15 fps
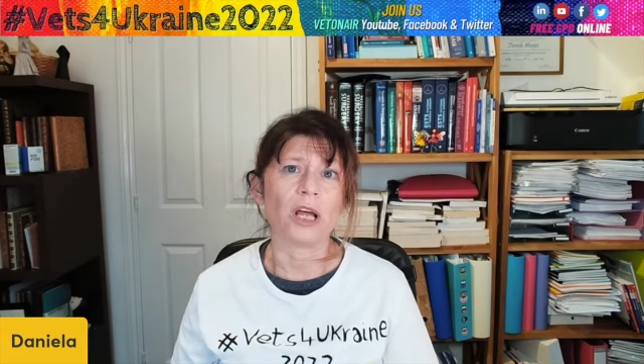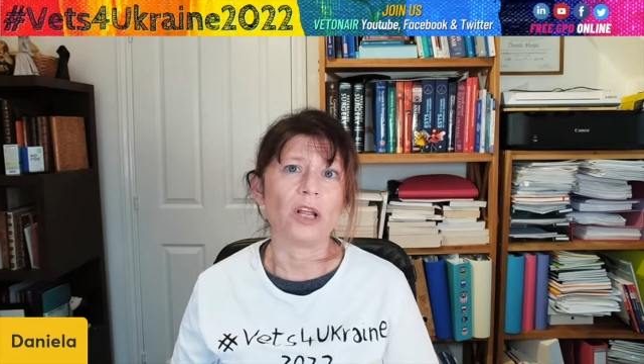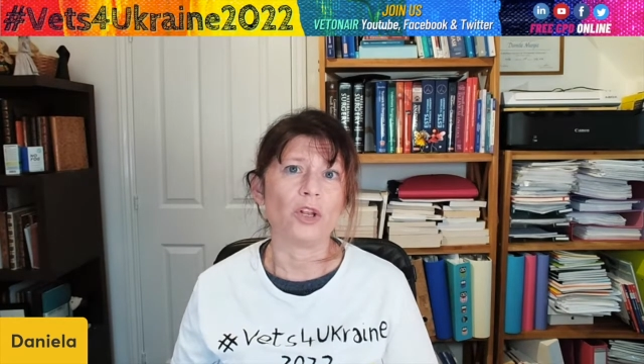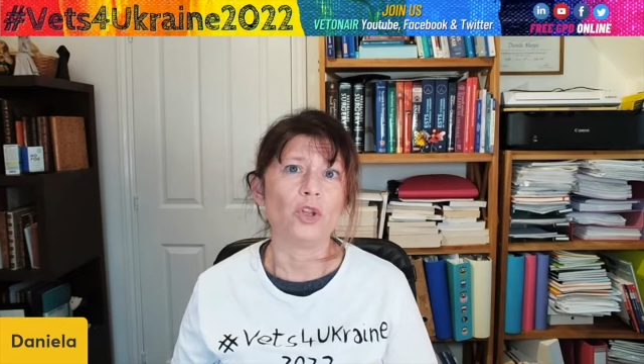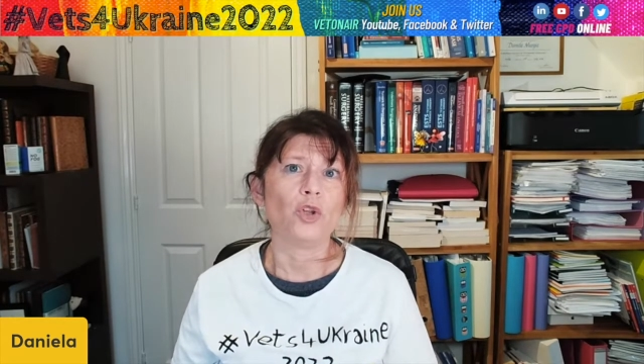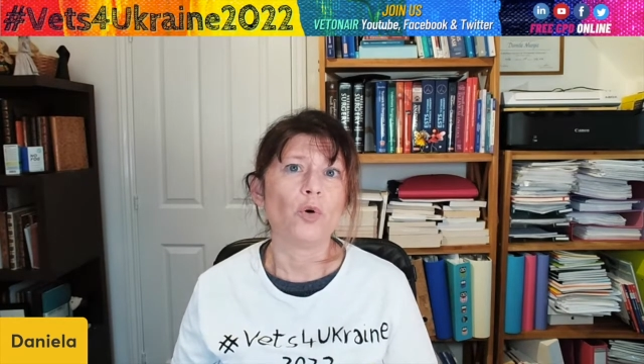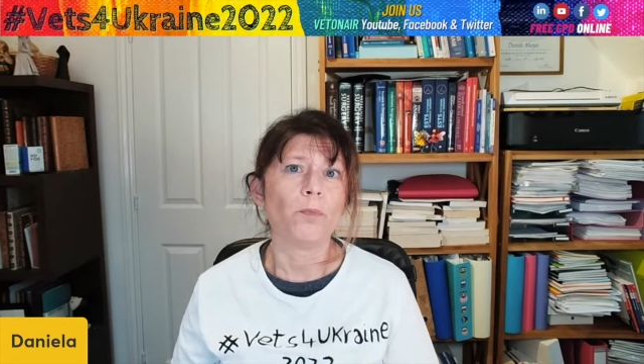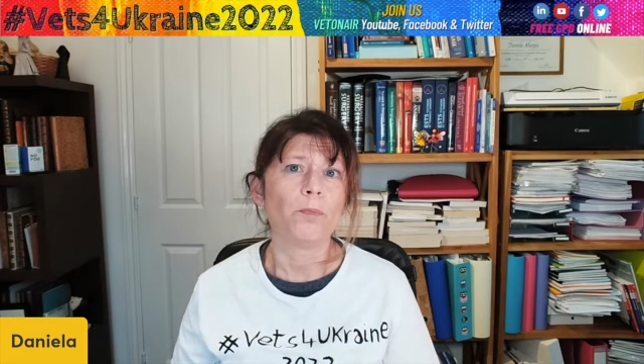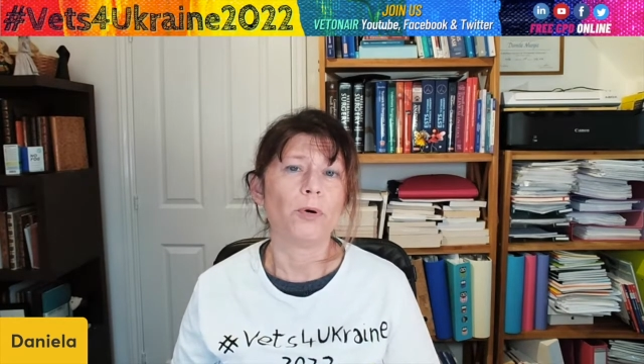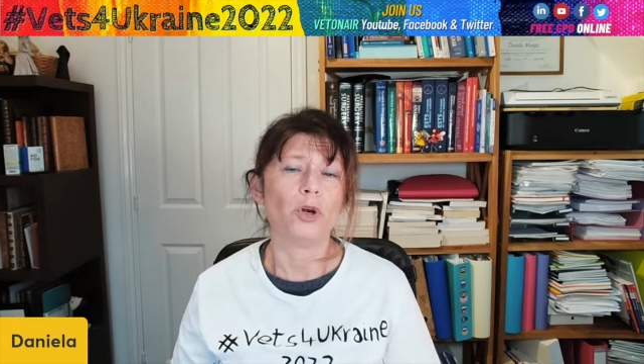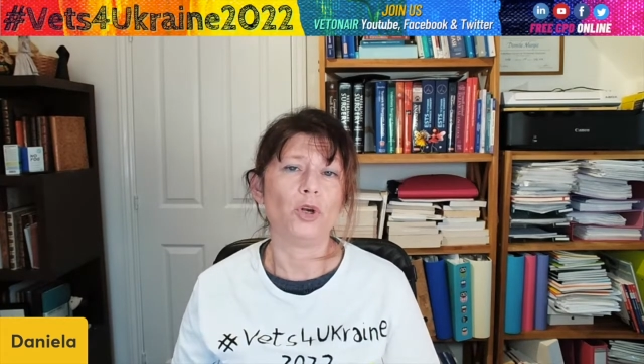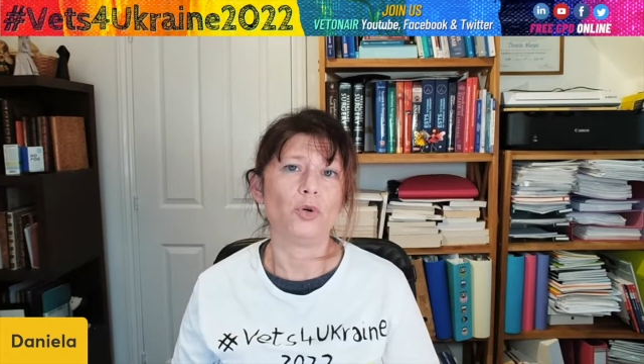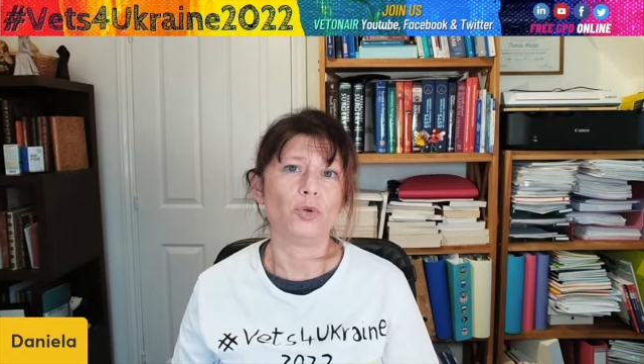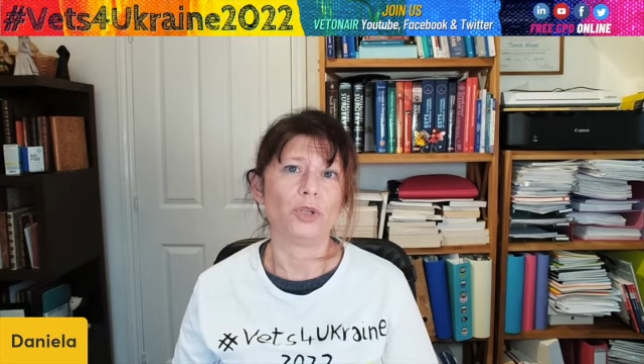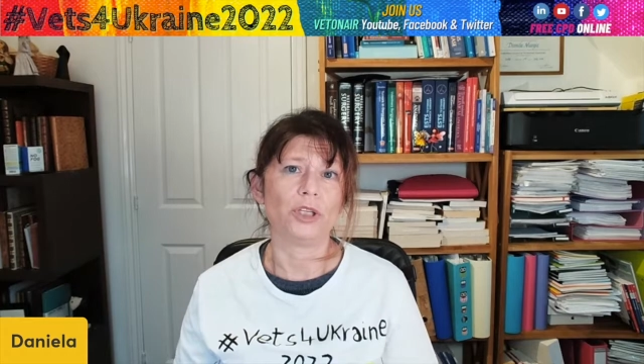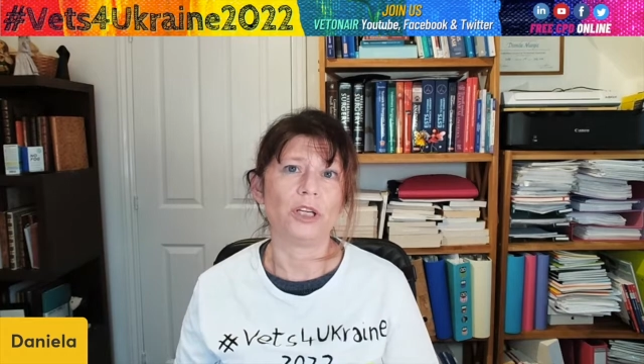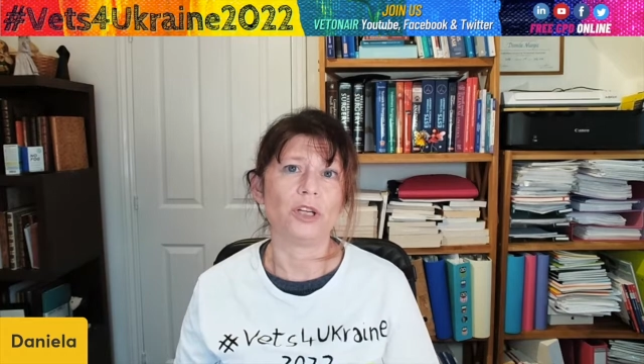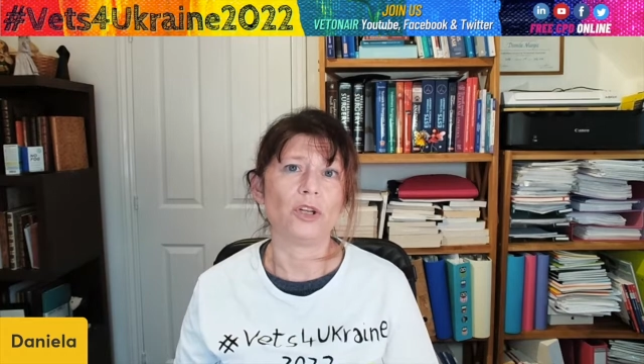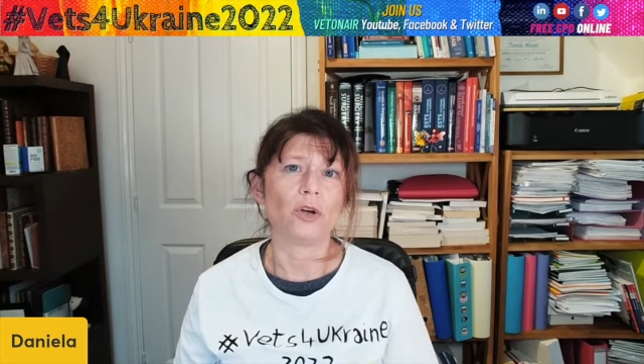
a non-polluted and